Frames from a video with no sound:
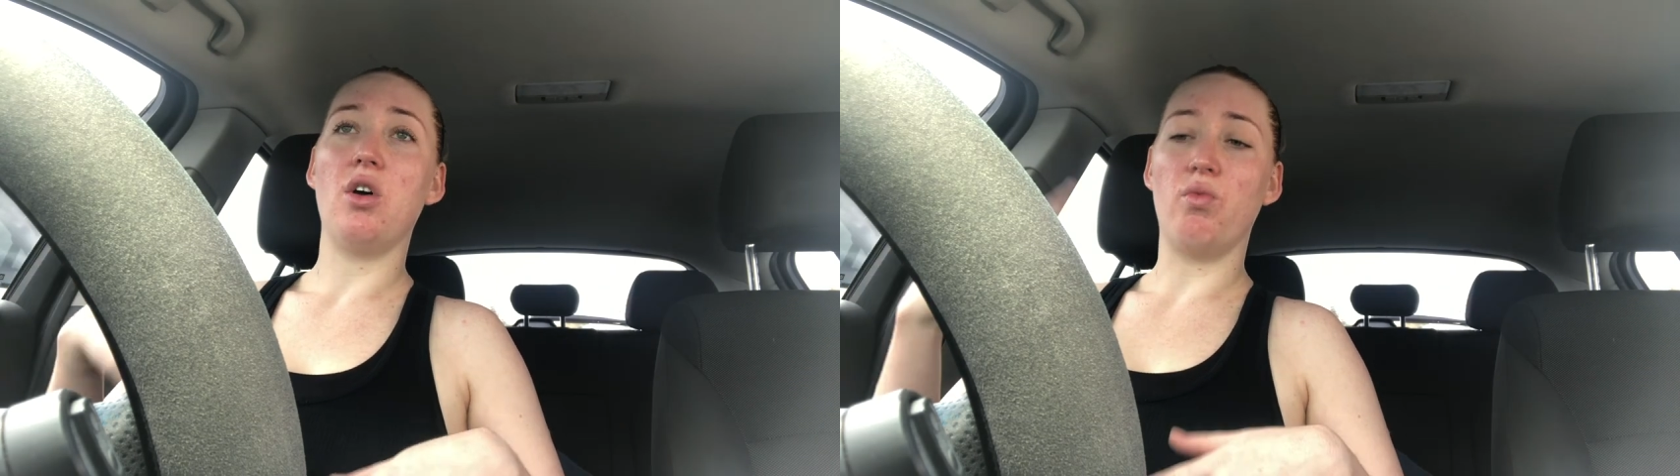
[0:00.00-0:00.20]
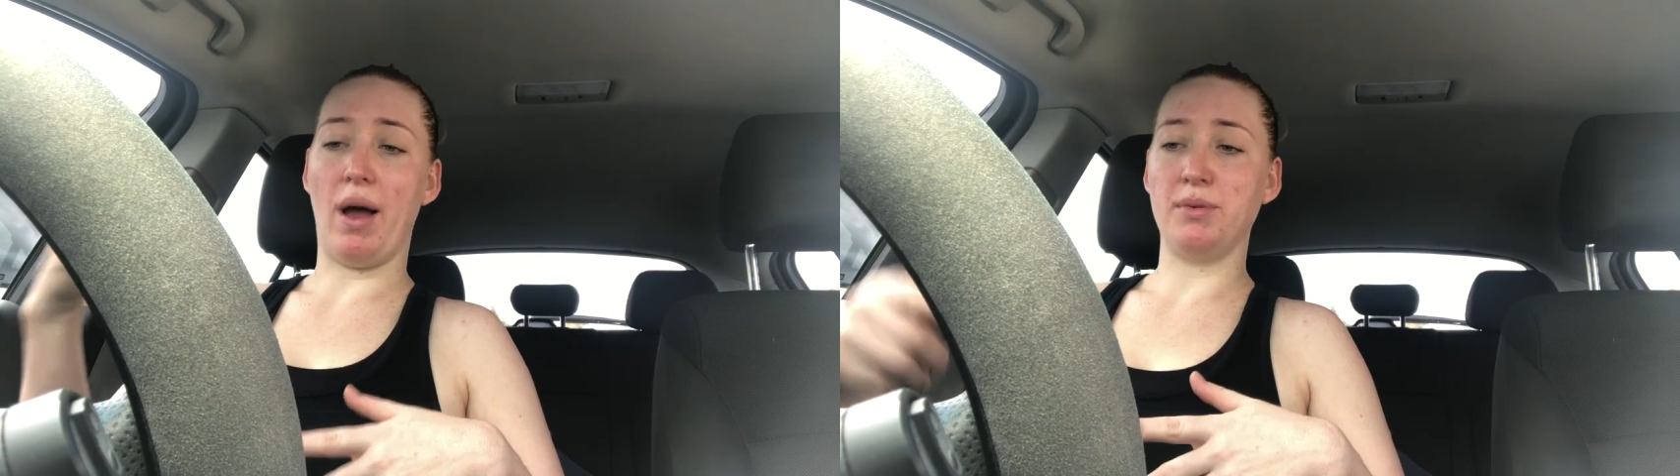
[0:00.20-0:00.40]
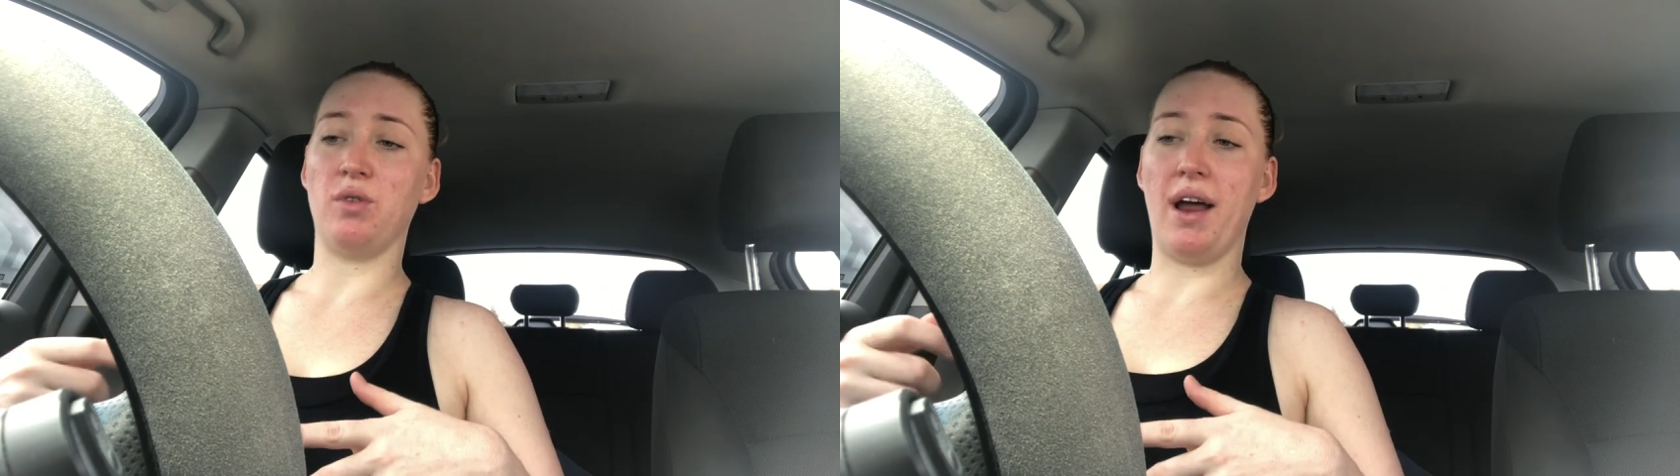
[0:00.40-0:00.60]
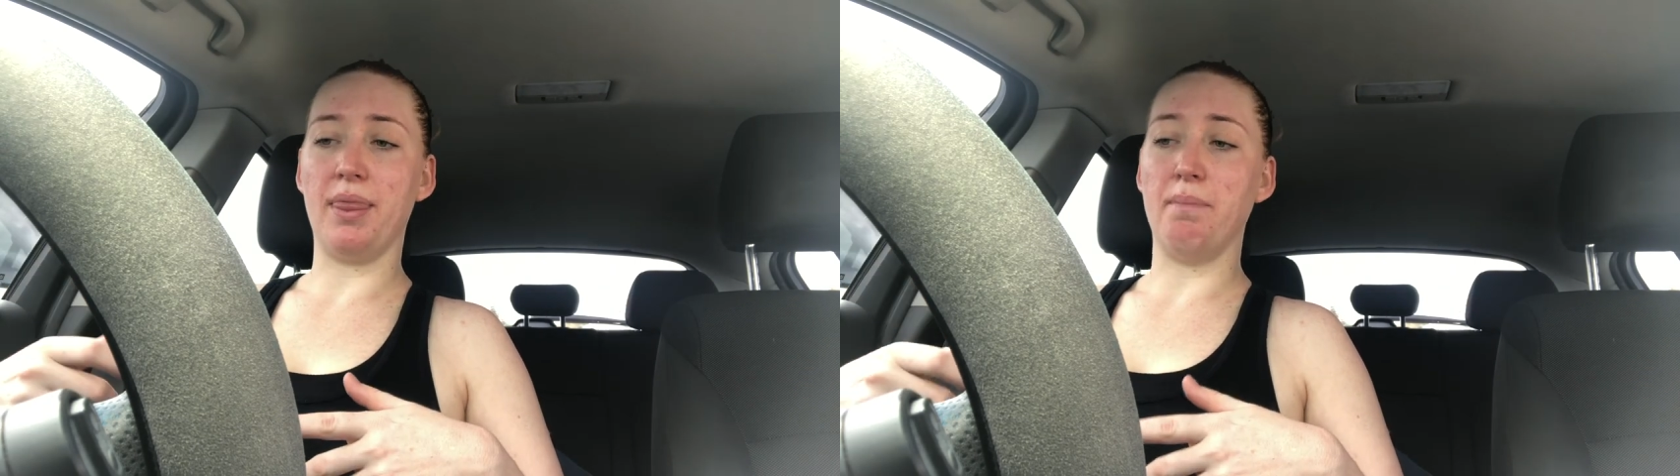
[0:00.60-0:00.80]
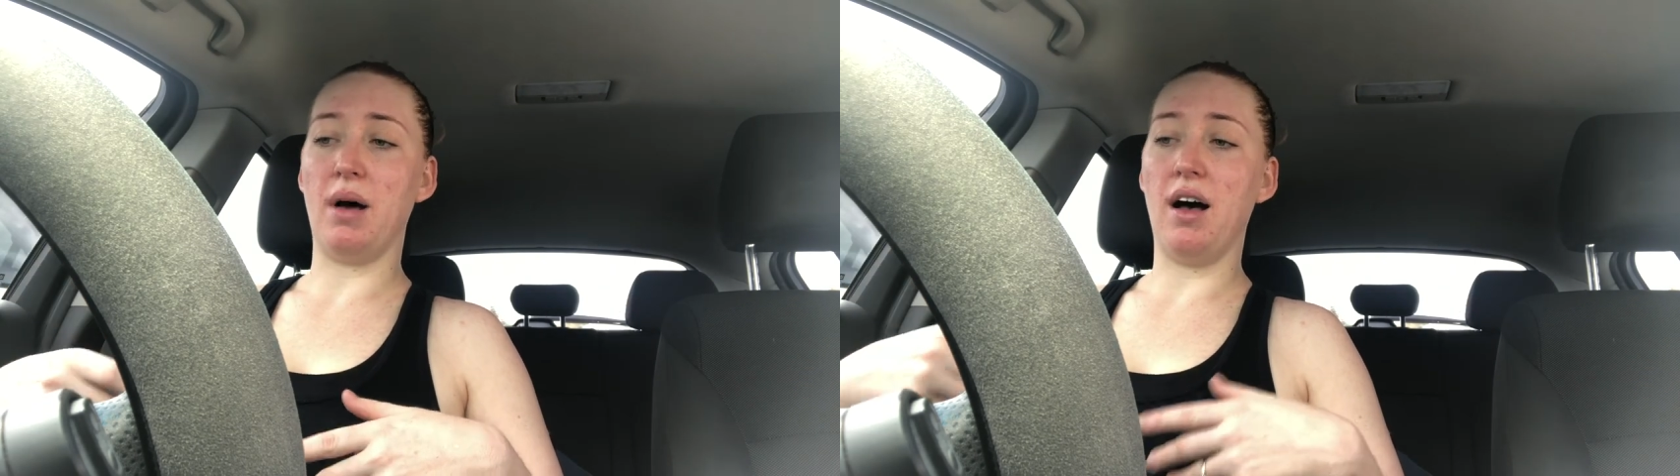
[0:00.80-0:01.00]
wrapped around
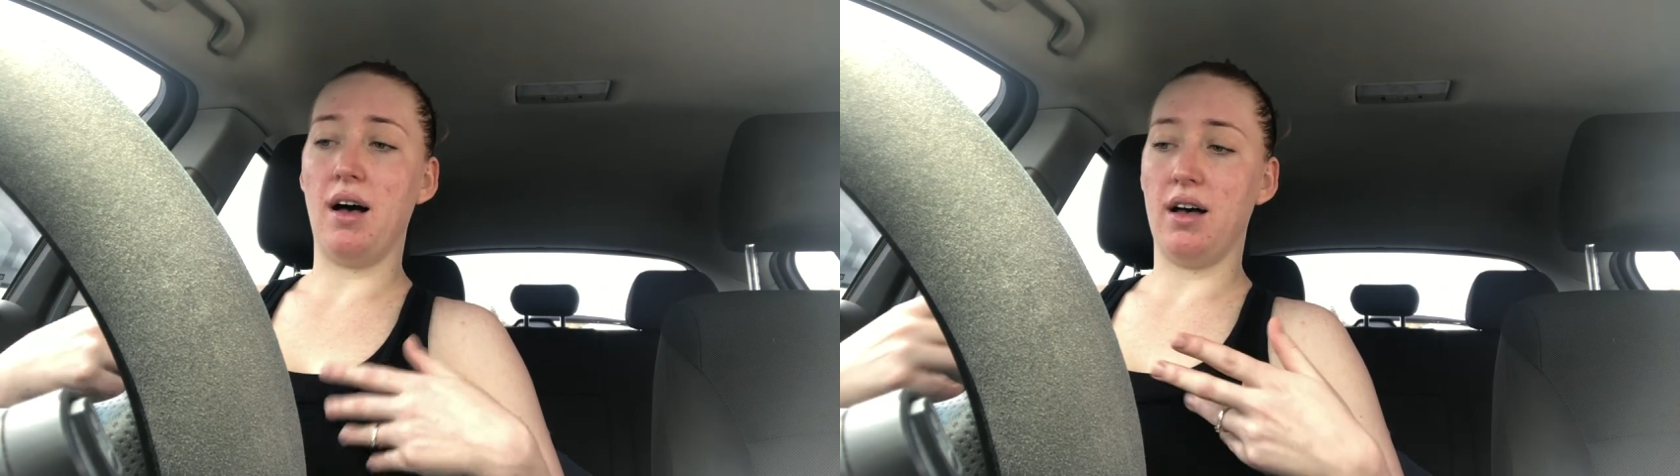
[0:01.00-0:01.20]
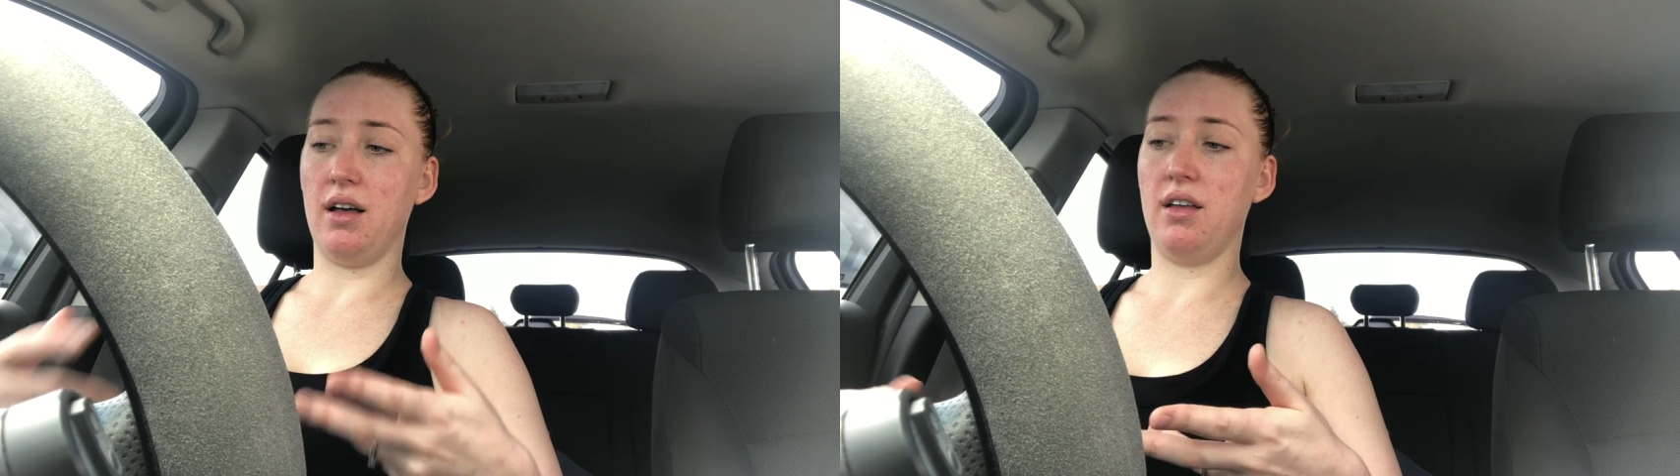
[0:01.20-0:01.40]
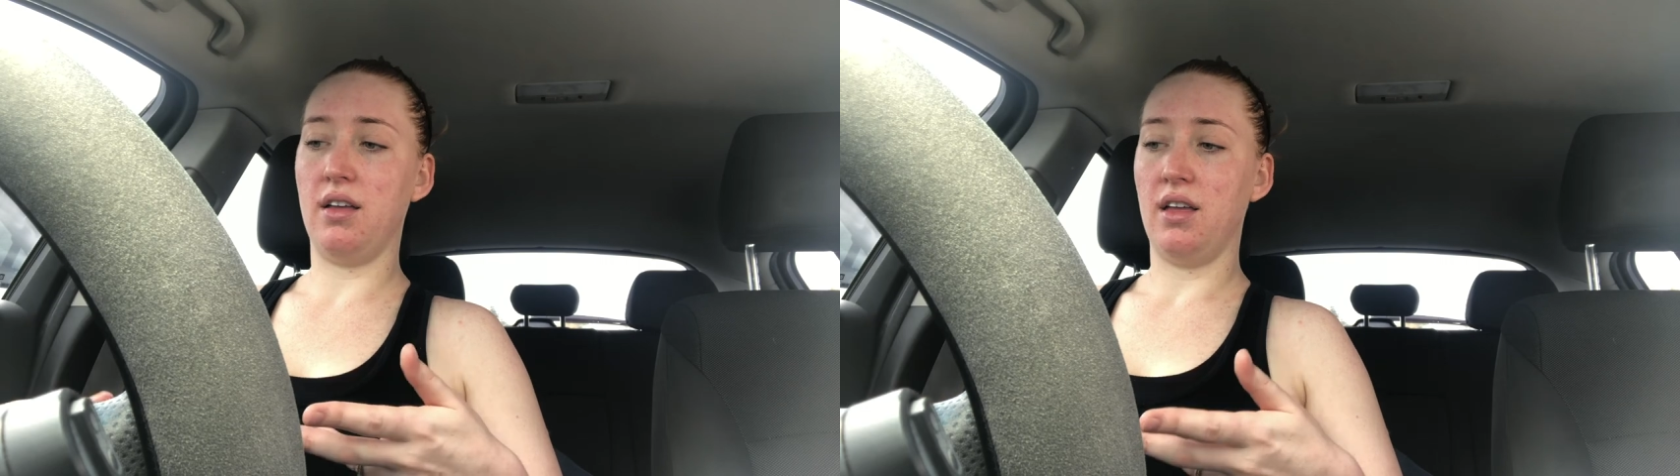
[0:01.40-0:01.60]
the bar